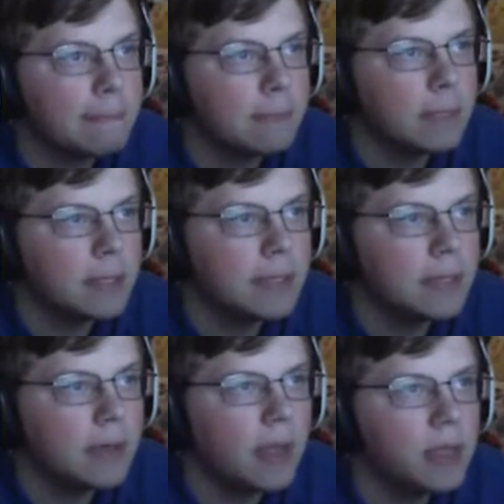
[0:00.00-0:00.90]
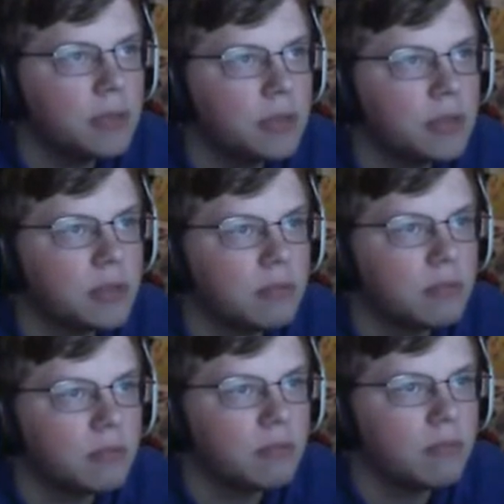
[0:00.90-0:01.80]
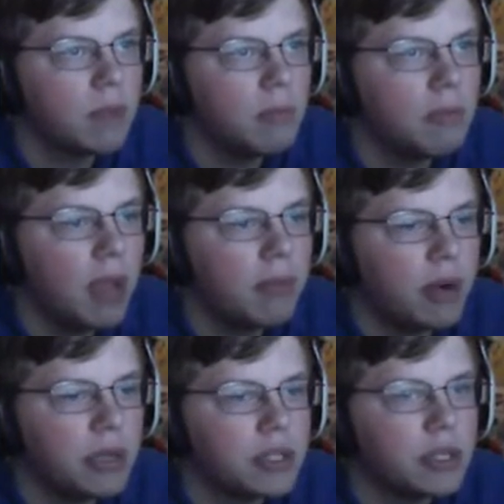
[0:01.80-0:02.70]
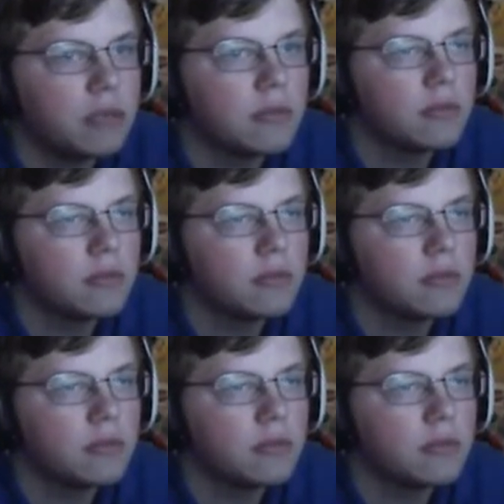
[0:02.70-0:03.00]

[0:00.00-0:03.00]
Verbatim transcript: Hmm, what do we do? I guess we'll just apply pressure.